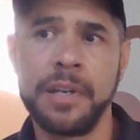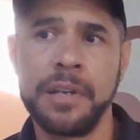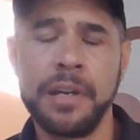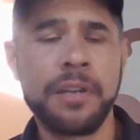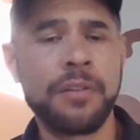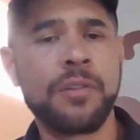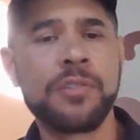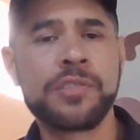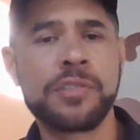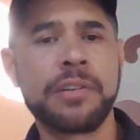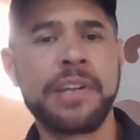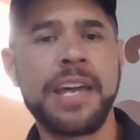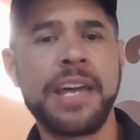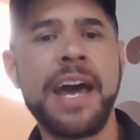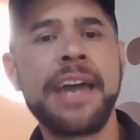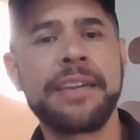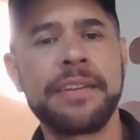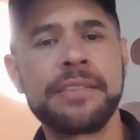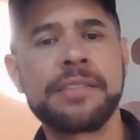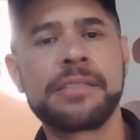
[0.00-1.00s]
and also
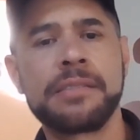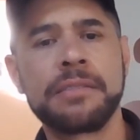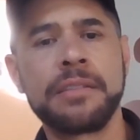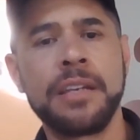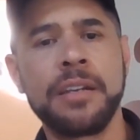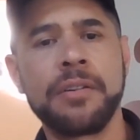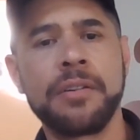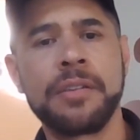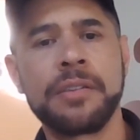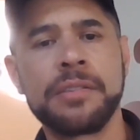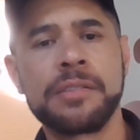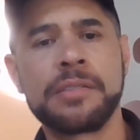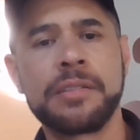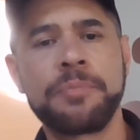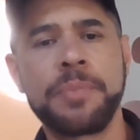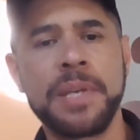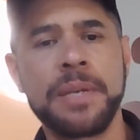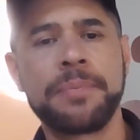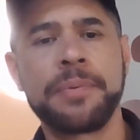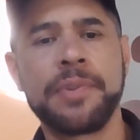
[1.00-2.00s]
guidance. These are
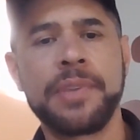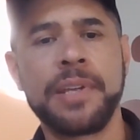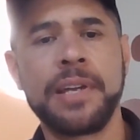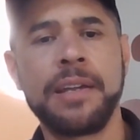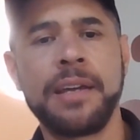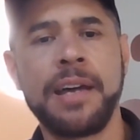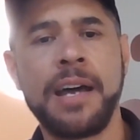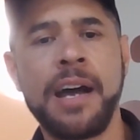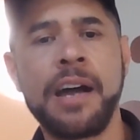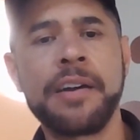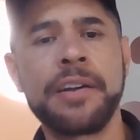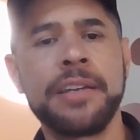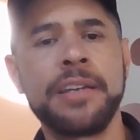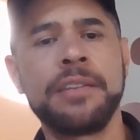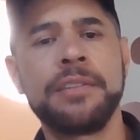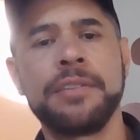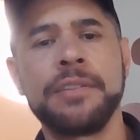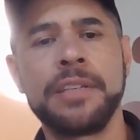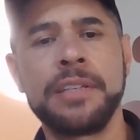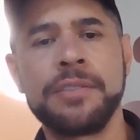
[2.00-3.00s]
people that are
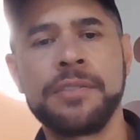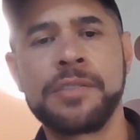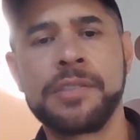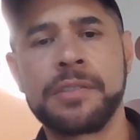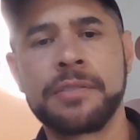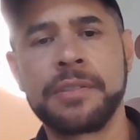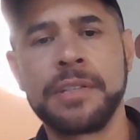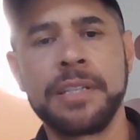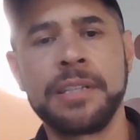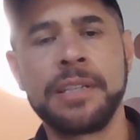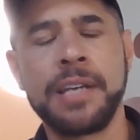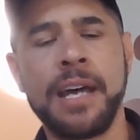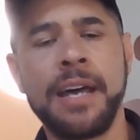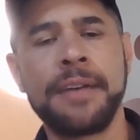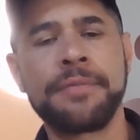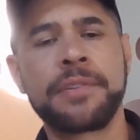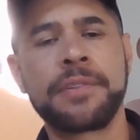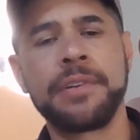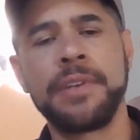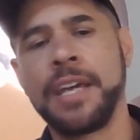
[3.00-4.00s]
in the industry, that
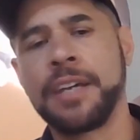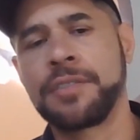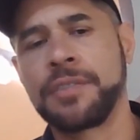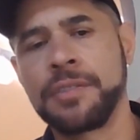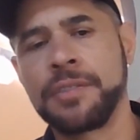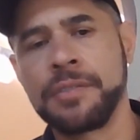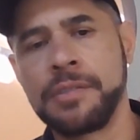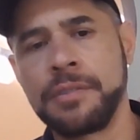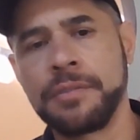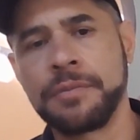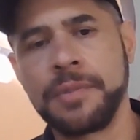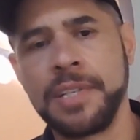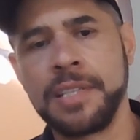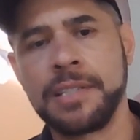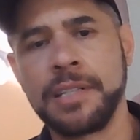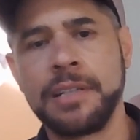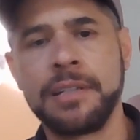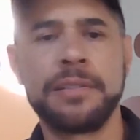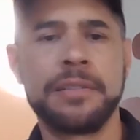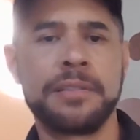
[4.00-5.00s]
have connections to
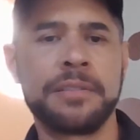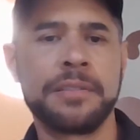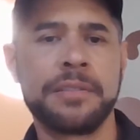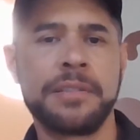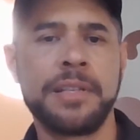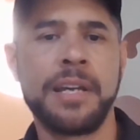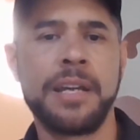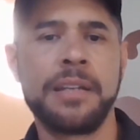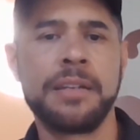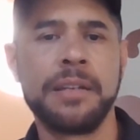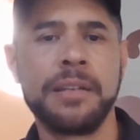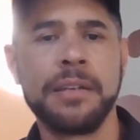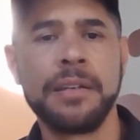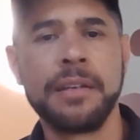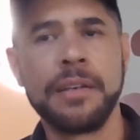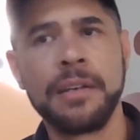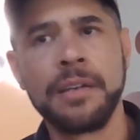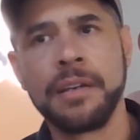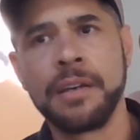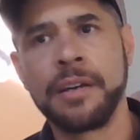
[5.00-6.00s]
retailers, that
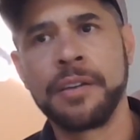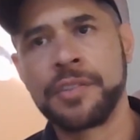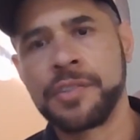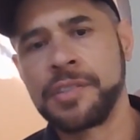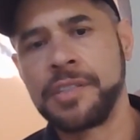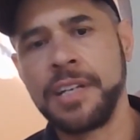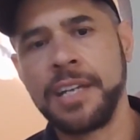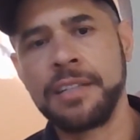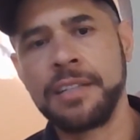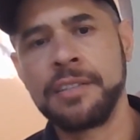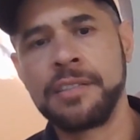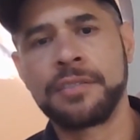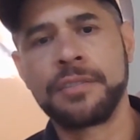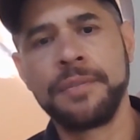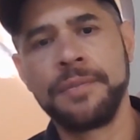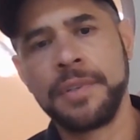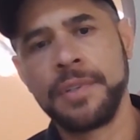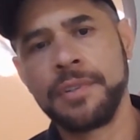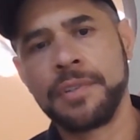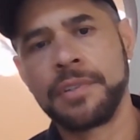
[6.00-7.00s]
understand
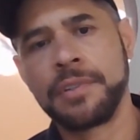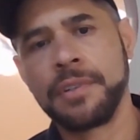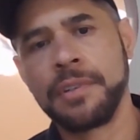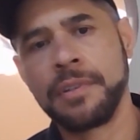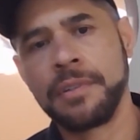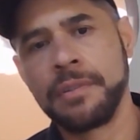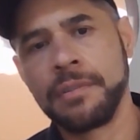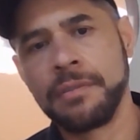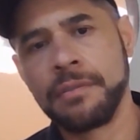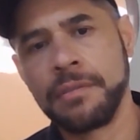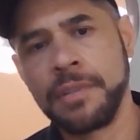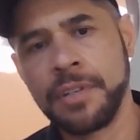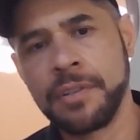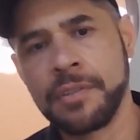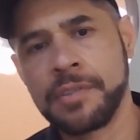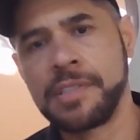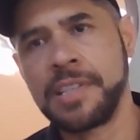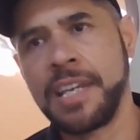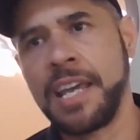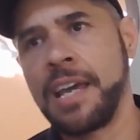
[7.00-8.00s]
distribution,
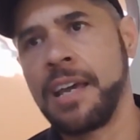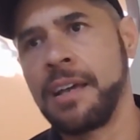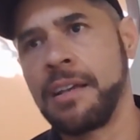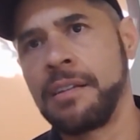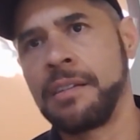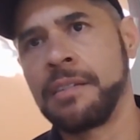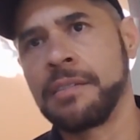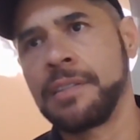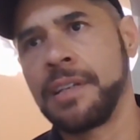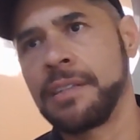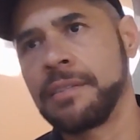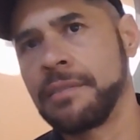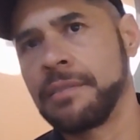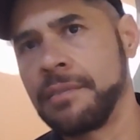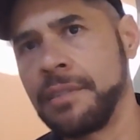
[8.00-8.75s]
sales, that,